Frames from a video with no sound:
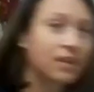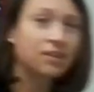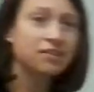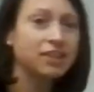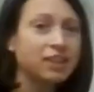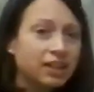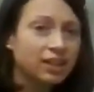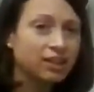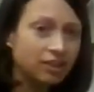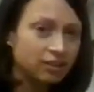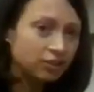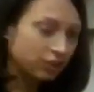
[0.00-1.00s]
sitting in
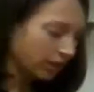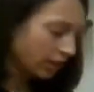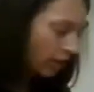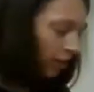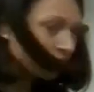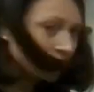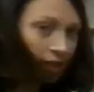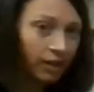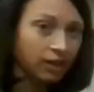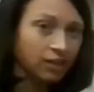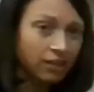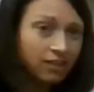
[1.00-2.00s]
their chairs
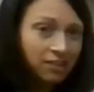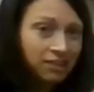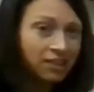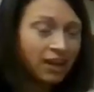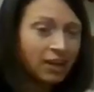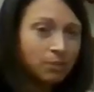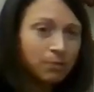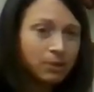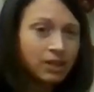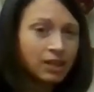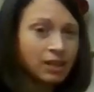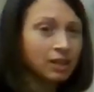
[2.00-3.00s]
like this
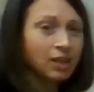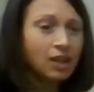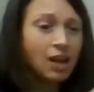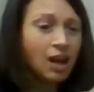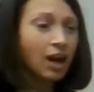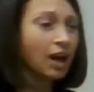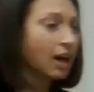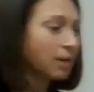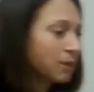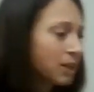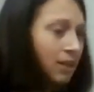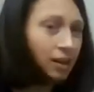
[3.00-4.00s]
typing. I
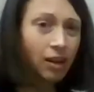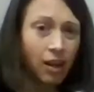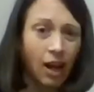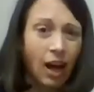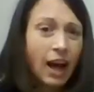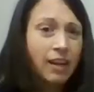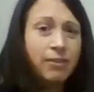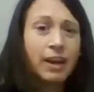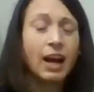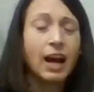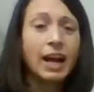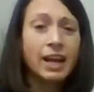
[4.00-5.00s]
mean,
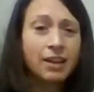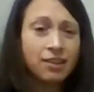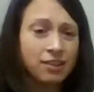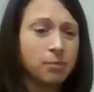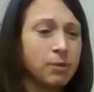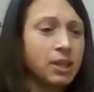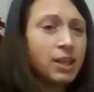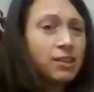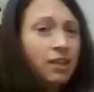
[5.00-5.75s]
I had somebody